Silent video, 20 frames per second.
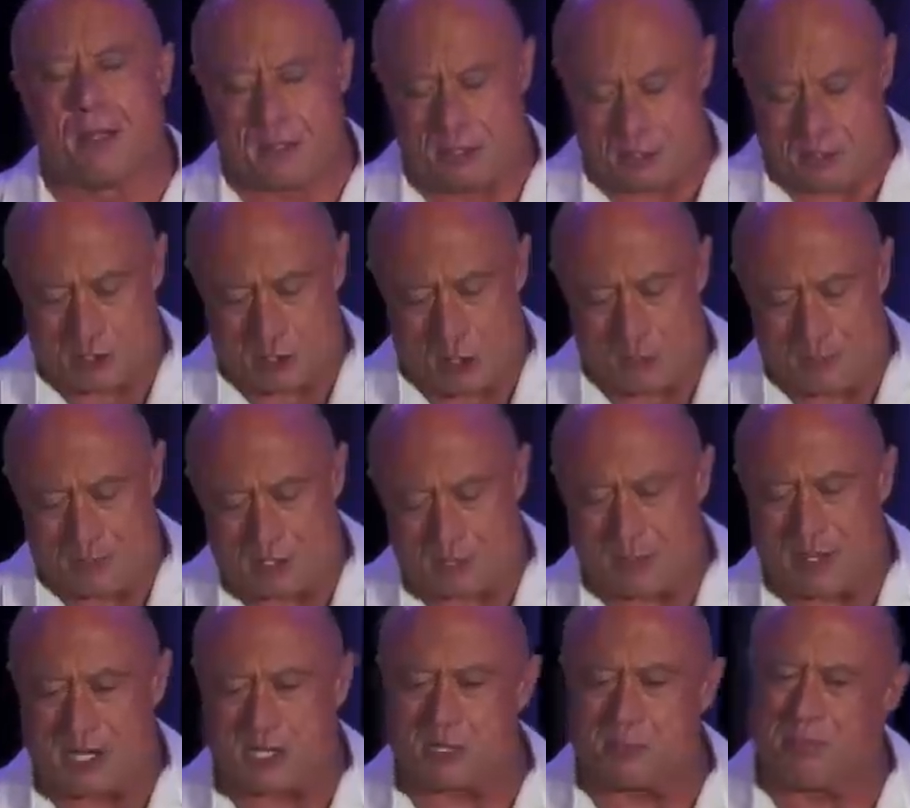there's an open
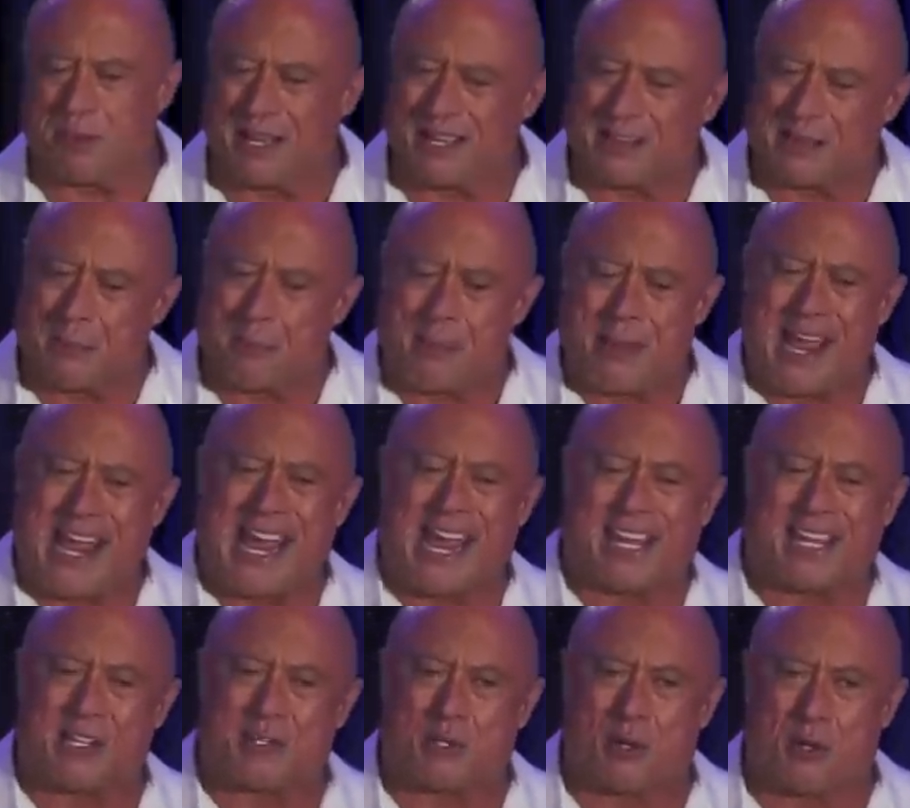space, but the
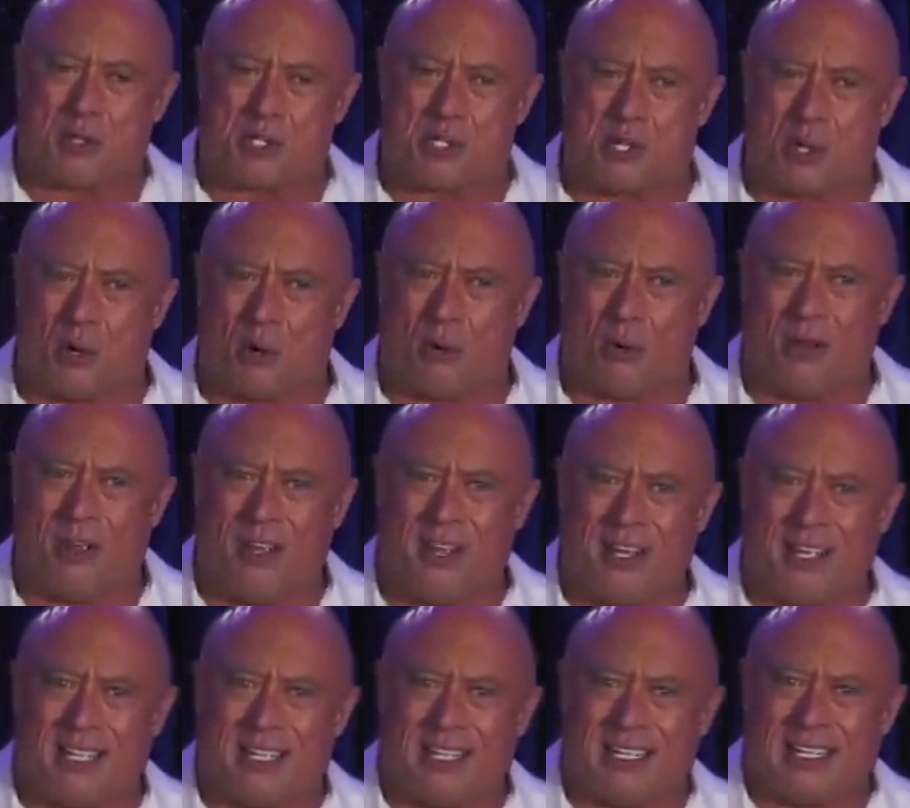back is also
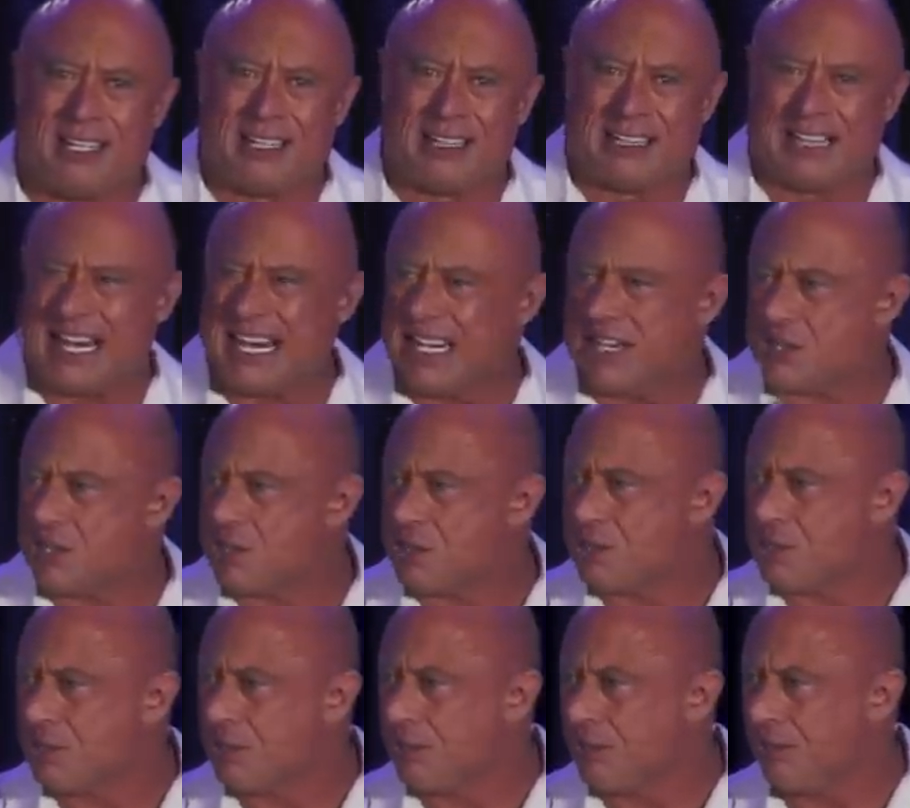
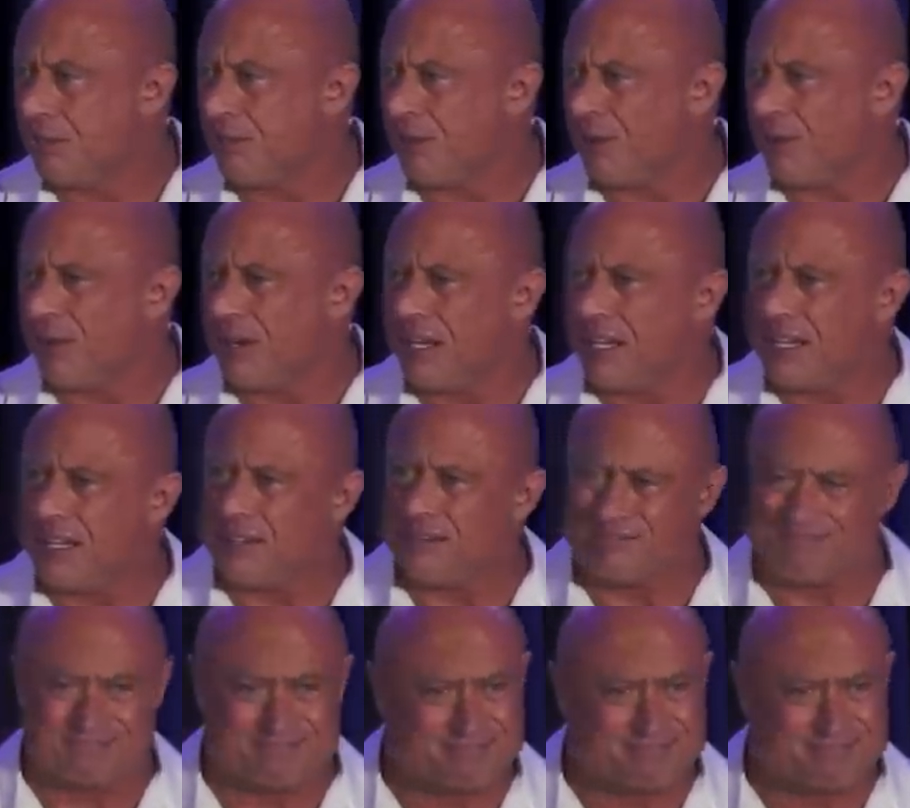lace, very,